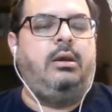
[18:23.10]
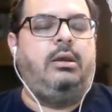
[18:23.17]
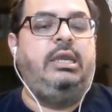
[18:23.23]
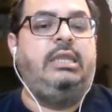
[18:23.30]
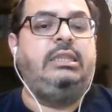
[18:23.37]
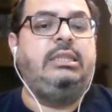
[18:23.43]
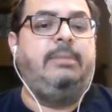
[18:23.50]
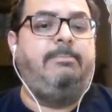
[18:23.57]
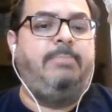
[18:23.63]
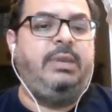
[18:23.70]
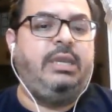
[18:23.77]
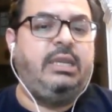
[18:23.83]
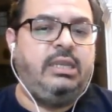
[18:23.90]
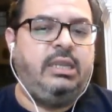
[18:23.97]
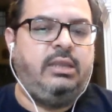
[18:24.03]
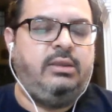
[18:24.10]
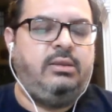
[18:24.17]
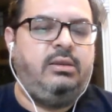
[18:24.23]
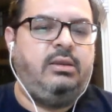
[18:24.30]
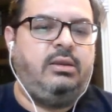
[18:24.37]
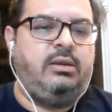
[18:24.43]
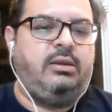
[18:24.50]
In the
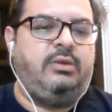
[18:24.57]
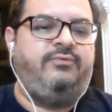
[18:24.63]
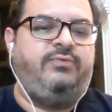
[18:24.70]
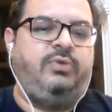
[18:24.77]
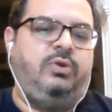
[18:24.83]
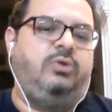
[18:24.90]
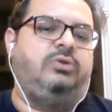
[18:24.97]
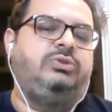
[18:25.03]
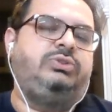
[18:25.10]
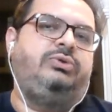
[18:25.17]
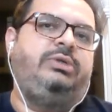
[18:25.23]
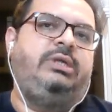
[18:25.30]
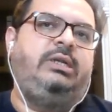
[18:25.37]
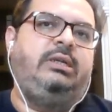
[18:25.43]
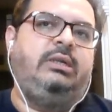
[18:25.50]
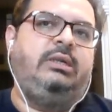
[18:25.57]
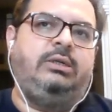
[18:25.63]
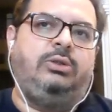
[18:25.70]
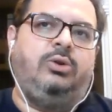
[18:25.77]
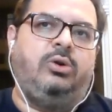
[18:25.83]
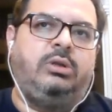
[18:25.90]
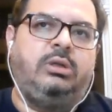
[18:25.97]
beginning, we also did a
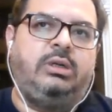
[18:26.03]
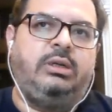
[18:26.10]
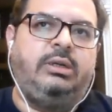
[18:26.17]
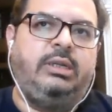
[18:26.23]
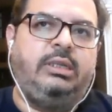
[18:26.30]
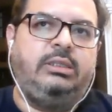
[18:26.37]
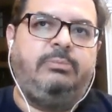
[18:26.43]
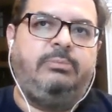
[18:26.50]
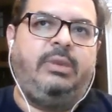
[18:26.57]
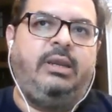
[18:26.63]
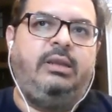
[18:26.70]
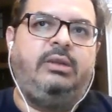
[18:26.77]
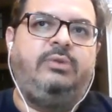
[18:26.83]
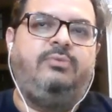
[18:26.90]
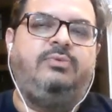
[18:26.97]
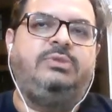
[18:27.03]
Docker container pilot,